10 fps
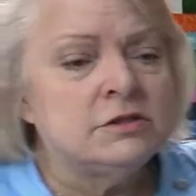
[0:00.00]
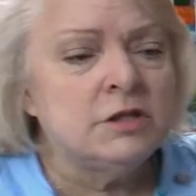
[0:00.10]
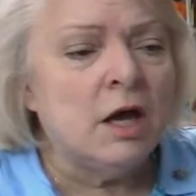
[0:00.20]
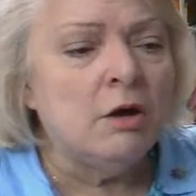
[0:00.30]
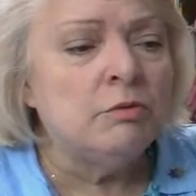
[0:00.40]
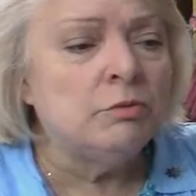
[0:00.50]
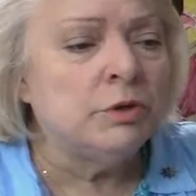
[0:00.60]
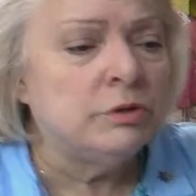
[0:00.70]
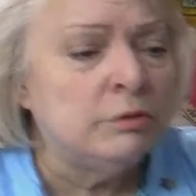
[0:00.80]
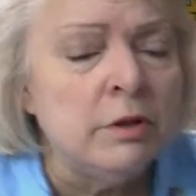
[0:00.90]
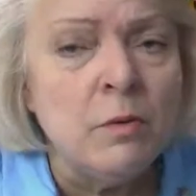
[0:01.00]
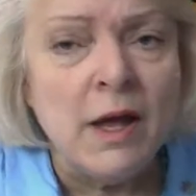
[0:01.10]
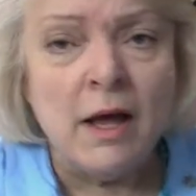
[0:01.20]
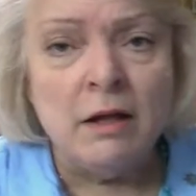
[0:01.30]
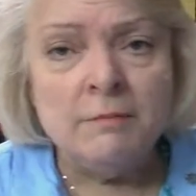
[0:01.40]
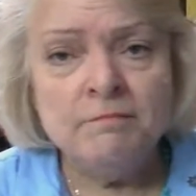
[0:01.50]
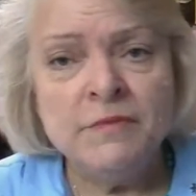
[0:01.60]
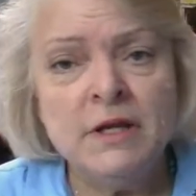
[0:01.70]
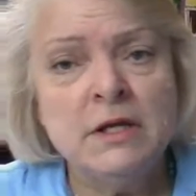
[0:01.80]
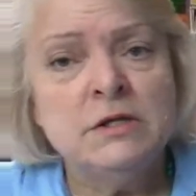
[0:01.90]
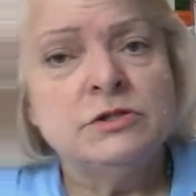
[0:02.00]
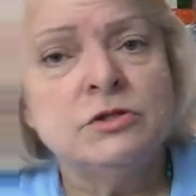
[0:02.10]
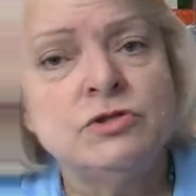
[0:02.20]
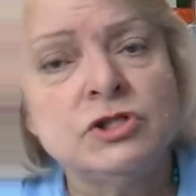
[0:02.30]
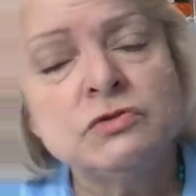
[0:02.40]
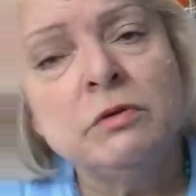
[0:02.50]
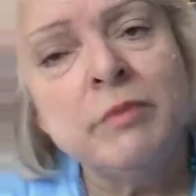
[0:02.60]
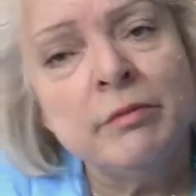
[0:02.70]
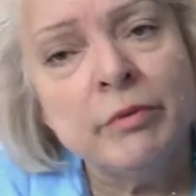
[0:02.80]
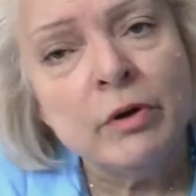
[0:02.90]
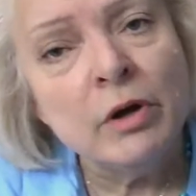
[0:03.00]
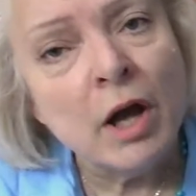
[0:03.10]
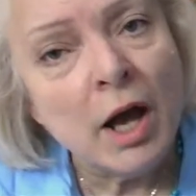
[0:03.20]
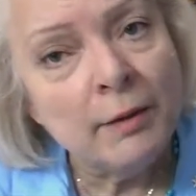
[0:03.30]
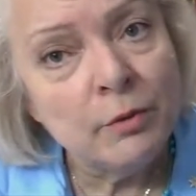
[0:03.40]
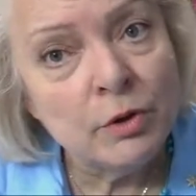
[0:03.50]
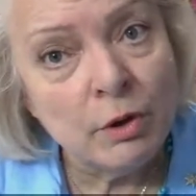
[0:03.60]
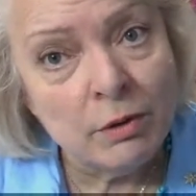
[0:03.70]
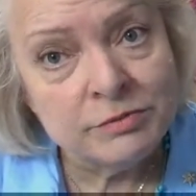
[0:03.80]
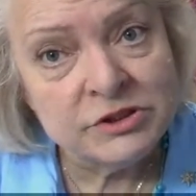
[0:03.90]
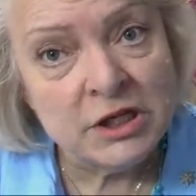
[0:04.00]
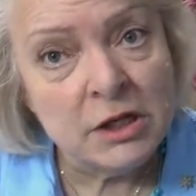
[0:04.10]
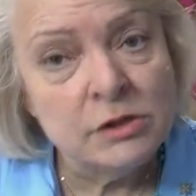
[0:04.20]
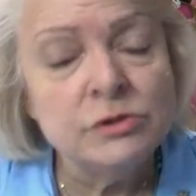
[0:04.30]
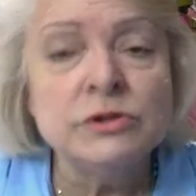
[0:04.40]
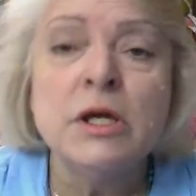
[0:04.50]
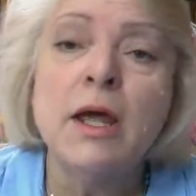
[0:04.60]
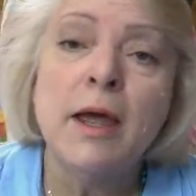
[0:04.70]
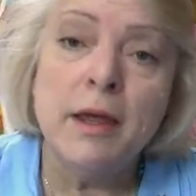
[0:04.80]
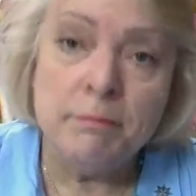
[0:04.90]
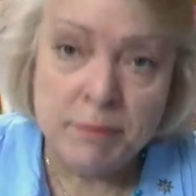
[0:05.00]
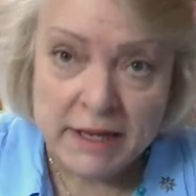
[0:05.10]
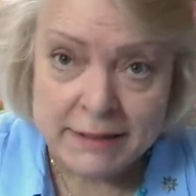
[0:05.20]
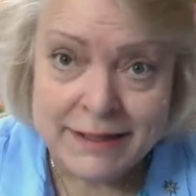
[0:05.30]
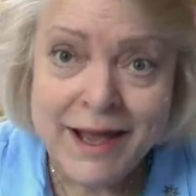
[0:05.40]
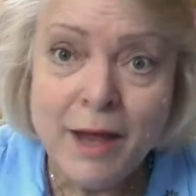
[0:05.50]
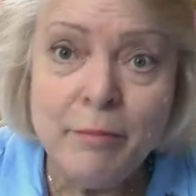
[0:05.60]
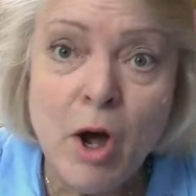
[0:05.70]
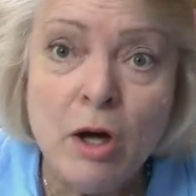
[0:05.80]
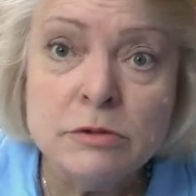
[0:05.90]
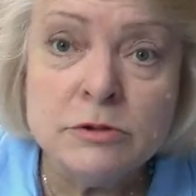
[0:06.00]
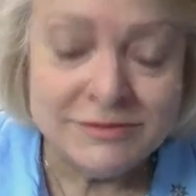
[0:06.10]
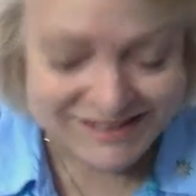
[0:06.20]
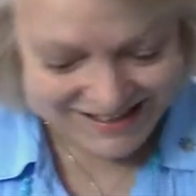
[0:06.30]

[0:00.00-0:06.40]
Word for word: So we're doing well. So just remember, I will go upstairs and bake the eyeballs